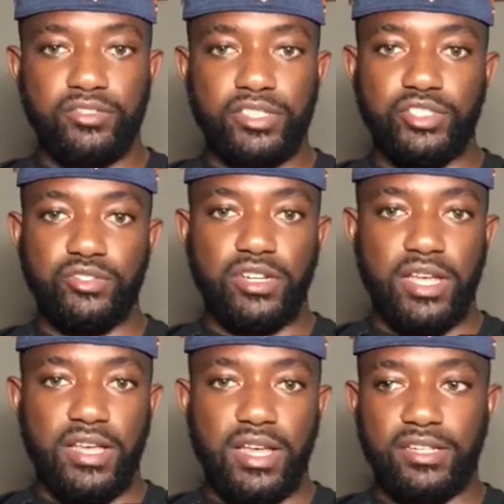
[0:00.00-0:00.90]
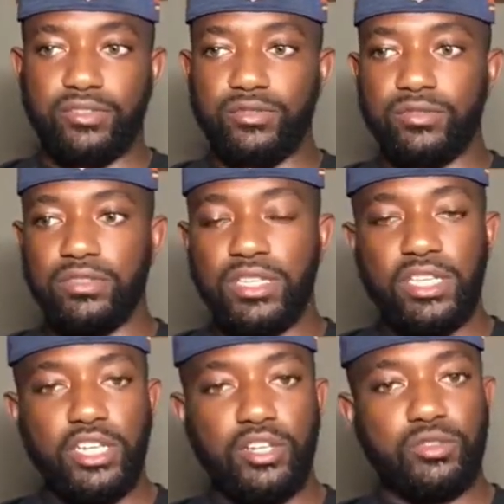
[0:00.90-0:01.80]
junior high, high school.
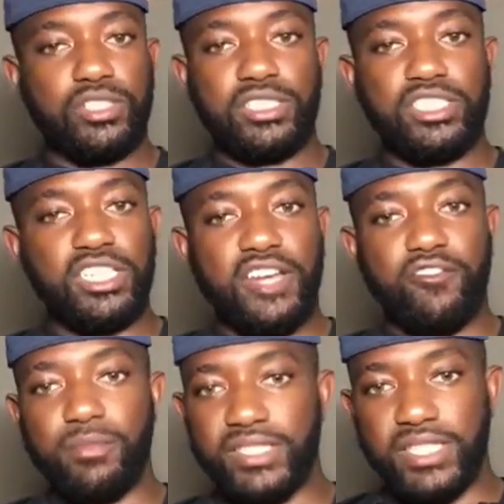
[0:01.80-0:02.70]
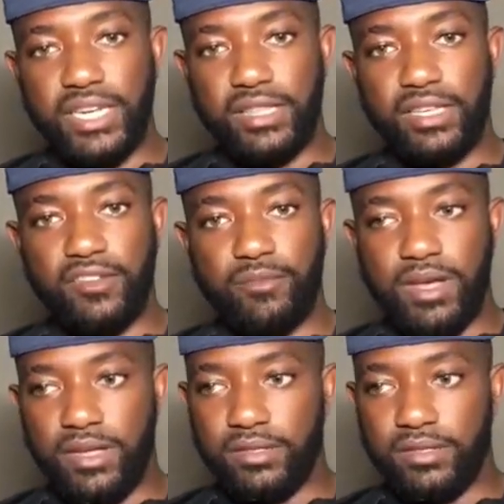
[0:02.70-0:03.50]
She never missed anything of mine.